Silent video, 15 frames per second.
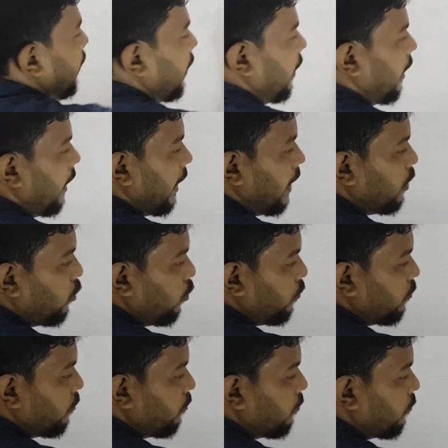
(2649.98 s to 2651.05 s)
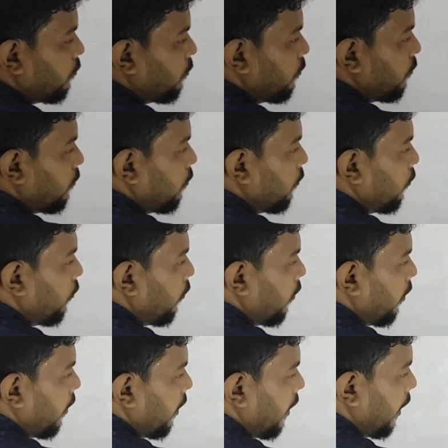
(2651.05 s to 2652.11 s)
N of
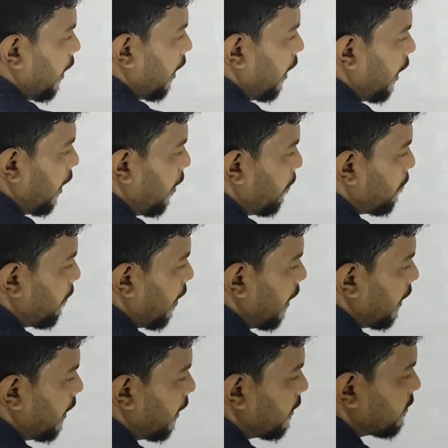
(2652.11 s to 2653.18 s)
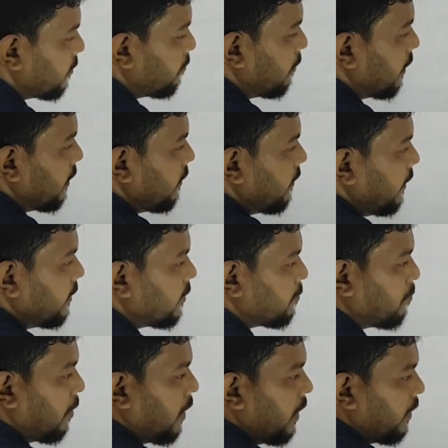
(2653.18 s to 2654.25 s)
A minus B, this
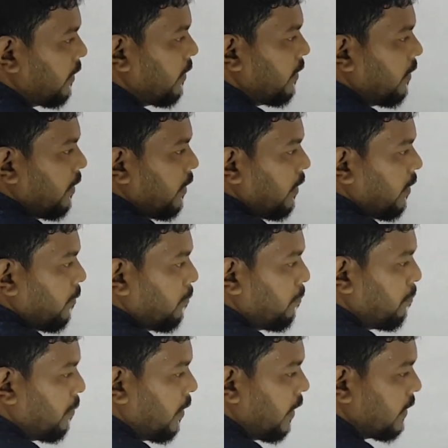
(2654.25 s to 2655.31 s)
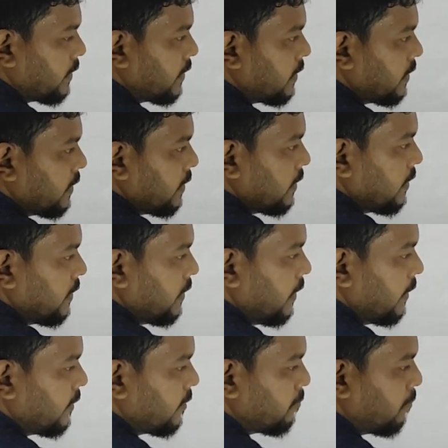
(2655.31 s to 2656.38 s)
part plus
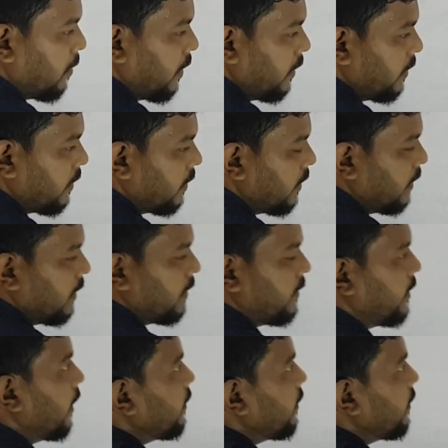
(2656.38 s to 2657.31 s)
this part, that